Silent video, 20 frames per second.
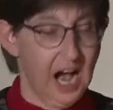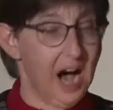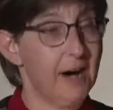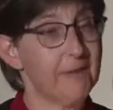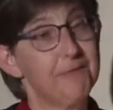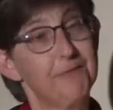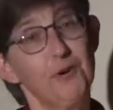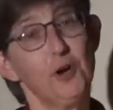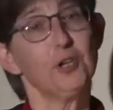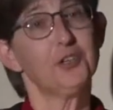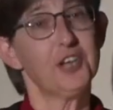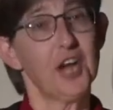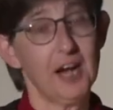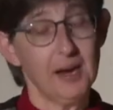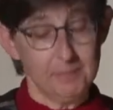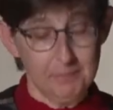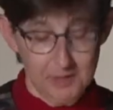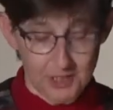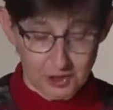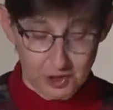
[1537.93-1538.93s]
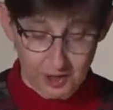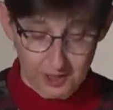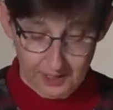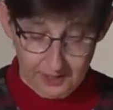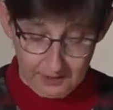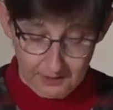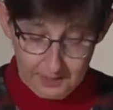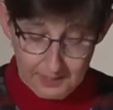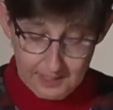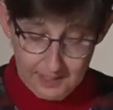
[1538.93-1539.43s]
A full-time
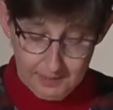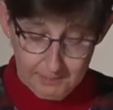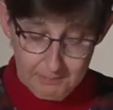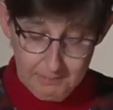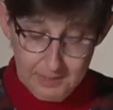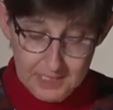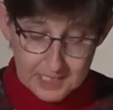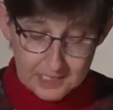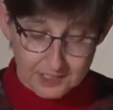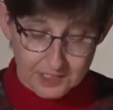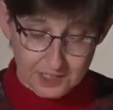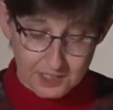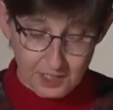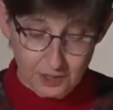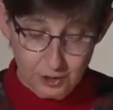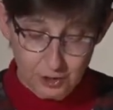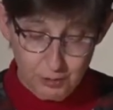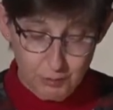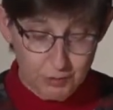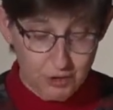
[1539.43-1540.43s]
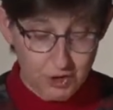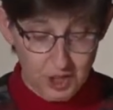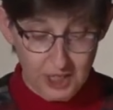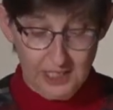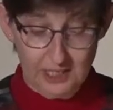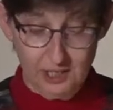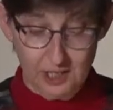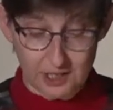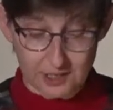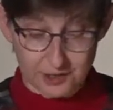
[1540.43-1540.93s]
missionary, Miss
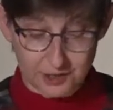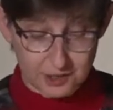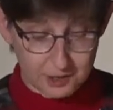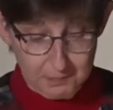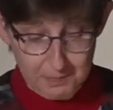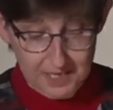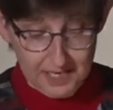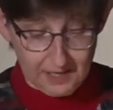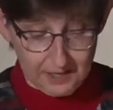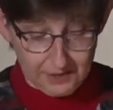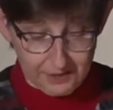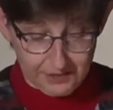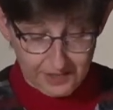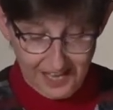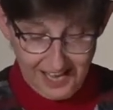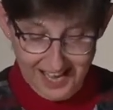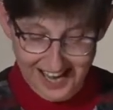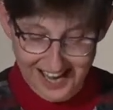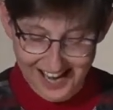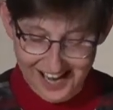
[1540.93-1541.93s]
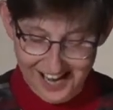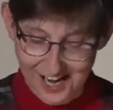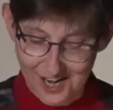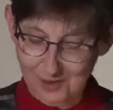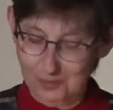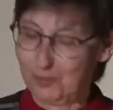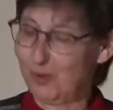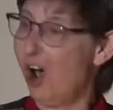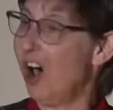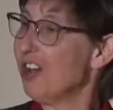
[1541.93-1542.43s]
Eugenia Smith, uh,
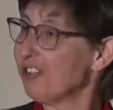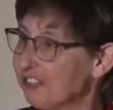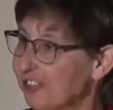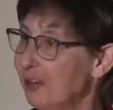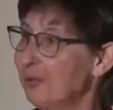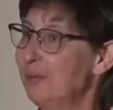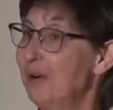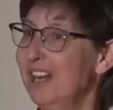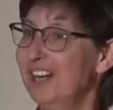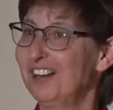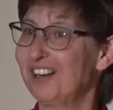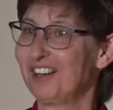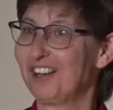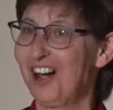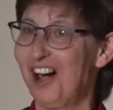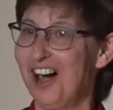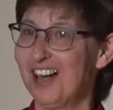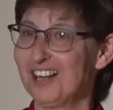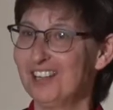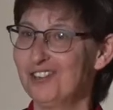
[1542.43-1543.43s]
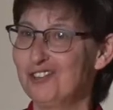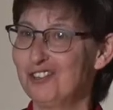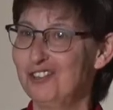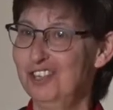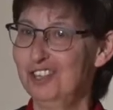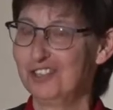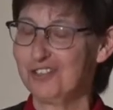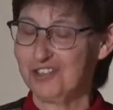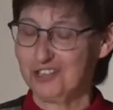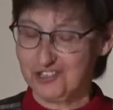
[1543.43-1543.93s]
also rented a cottage
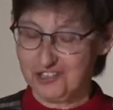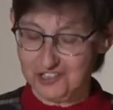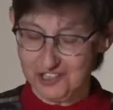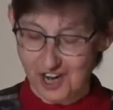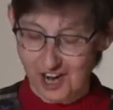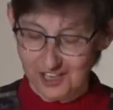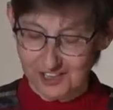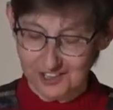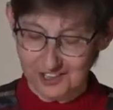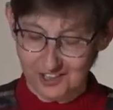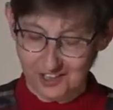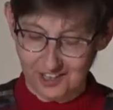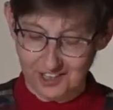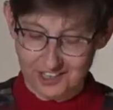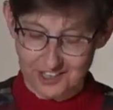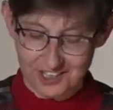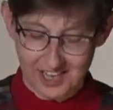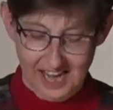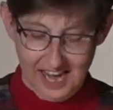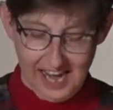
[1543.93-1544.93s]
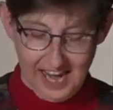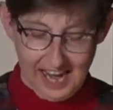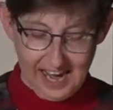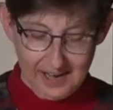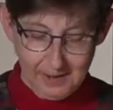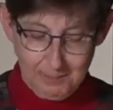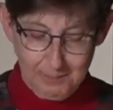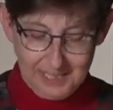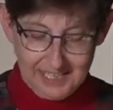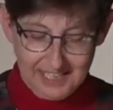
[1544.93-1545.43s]
near the stockyards
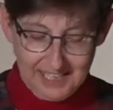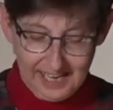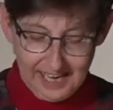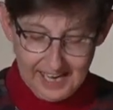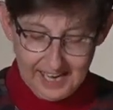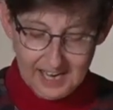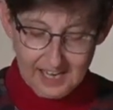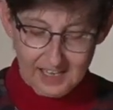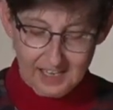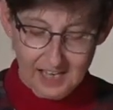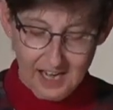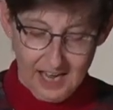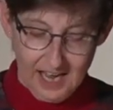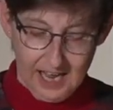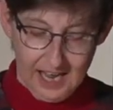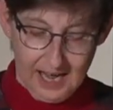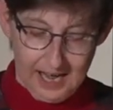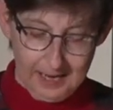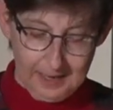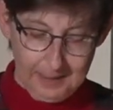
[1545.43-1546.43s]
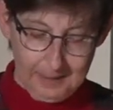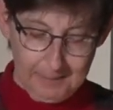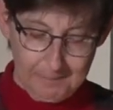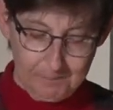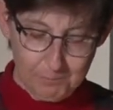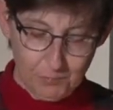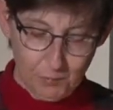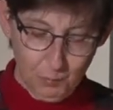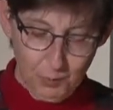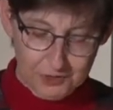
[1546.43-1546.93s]
and began
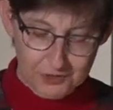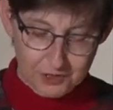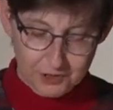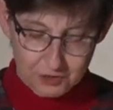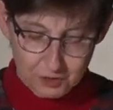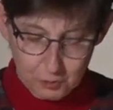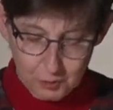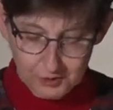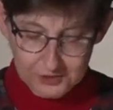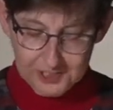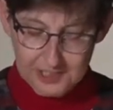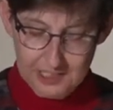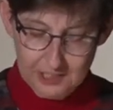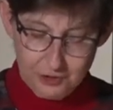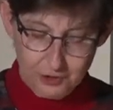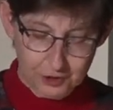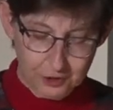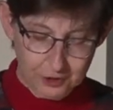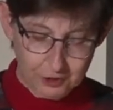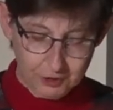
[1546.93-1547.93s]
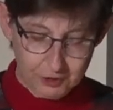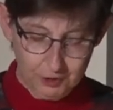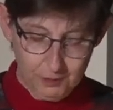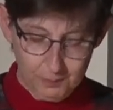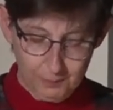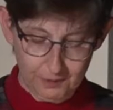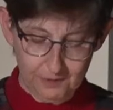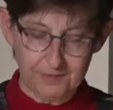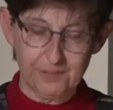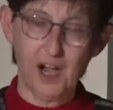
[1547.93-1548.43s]
um, with a school teacher to
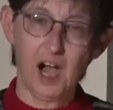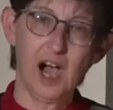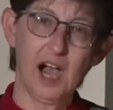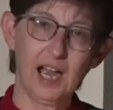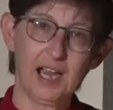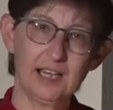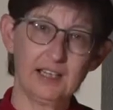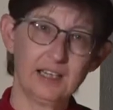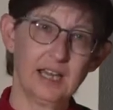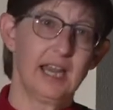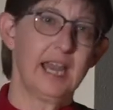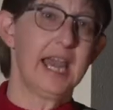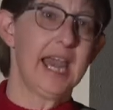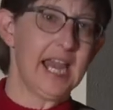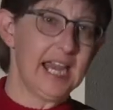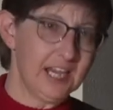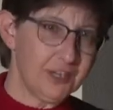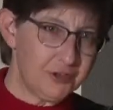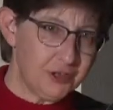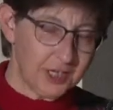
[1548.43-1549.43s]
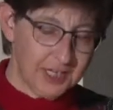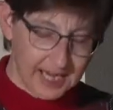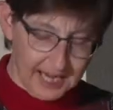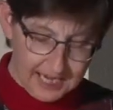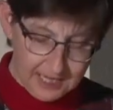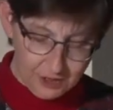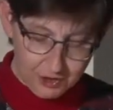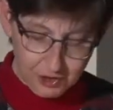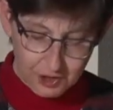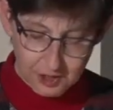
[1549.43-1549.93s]
provide
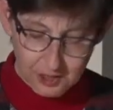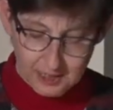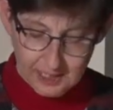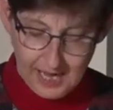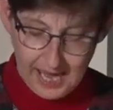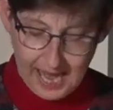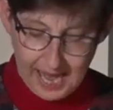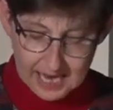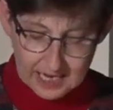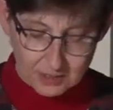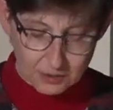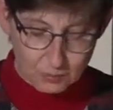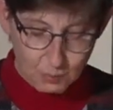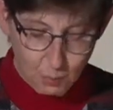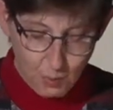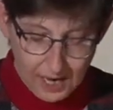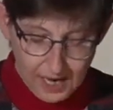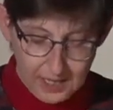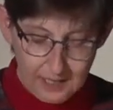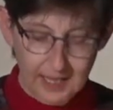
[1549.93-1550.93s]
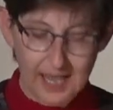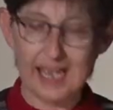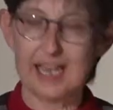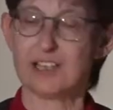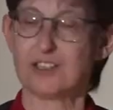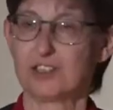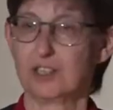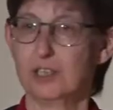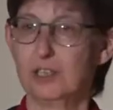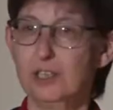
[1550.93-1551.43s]
education as well
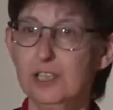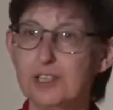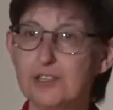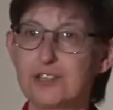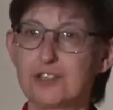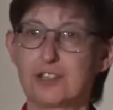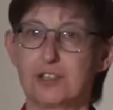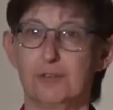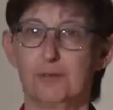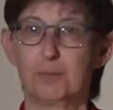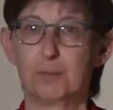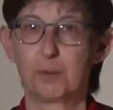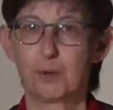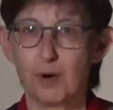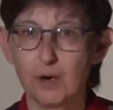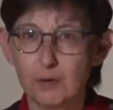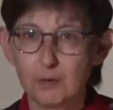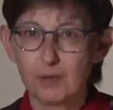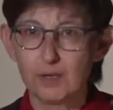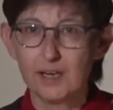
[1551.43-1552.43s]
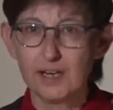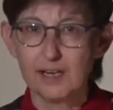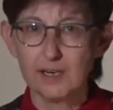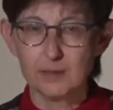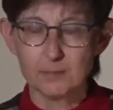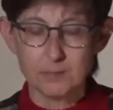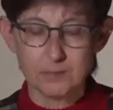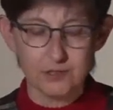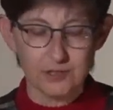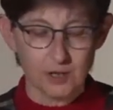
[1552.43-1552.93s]
as a list of
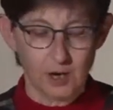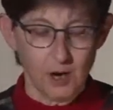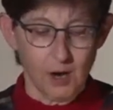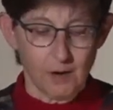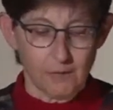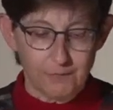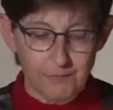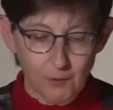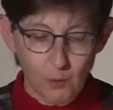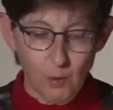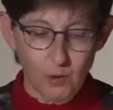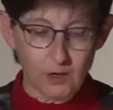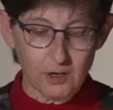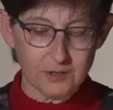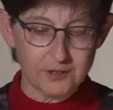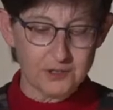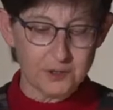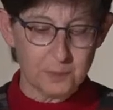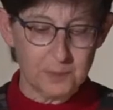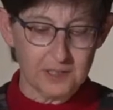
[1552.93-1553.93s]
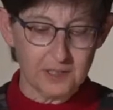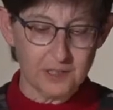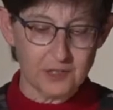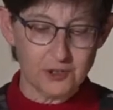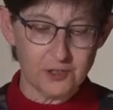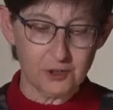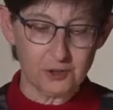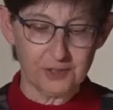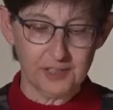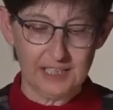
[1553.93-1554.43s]
programs for
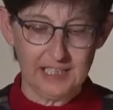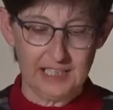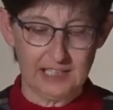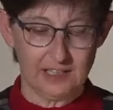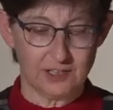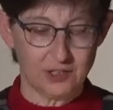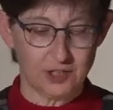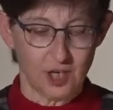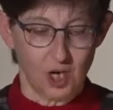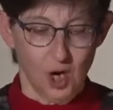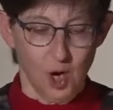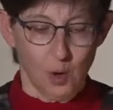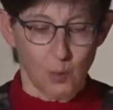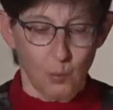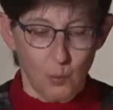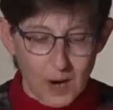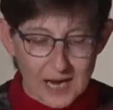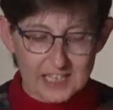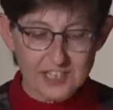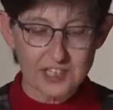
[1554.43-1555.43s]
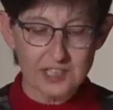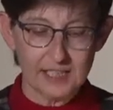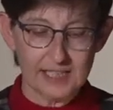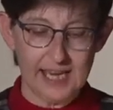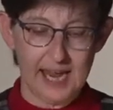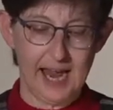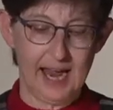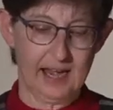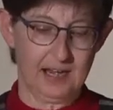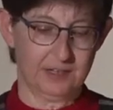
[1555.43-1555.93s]
spiritual needs. Wesley
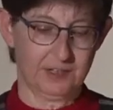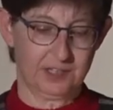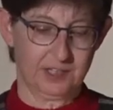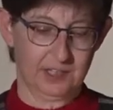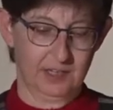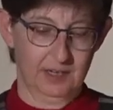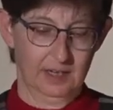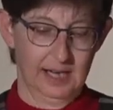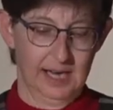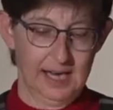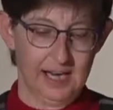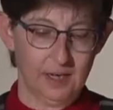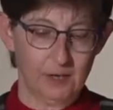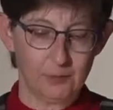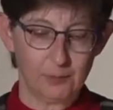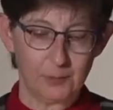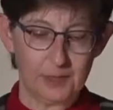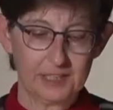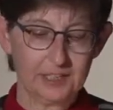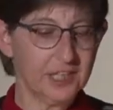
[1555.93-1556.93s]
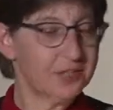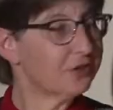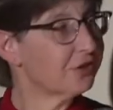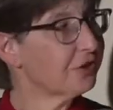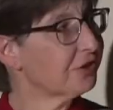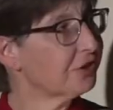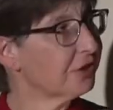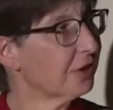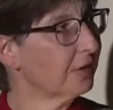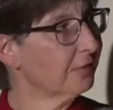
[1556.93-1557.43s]
House held
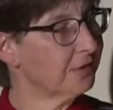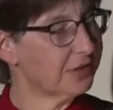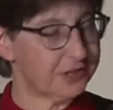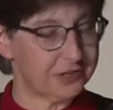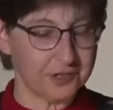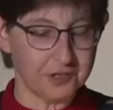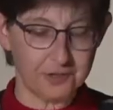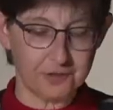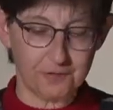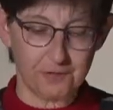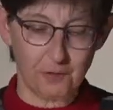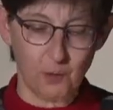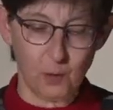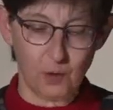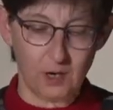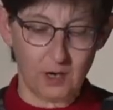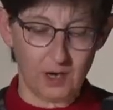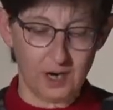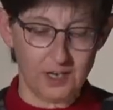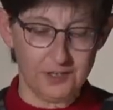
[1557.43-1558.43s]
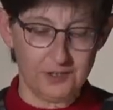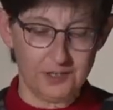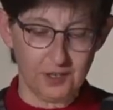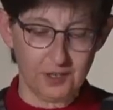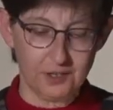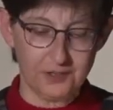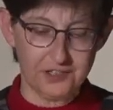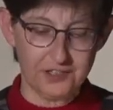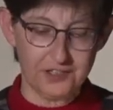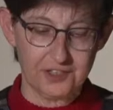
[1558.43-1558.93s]
religious services for
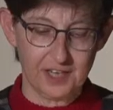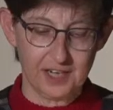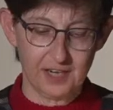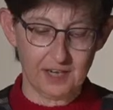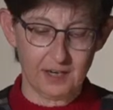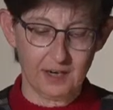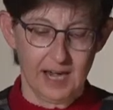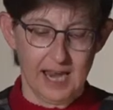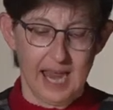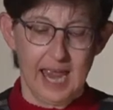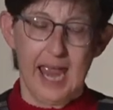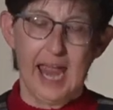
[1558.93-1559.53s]
adults there.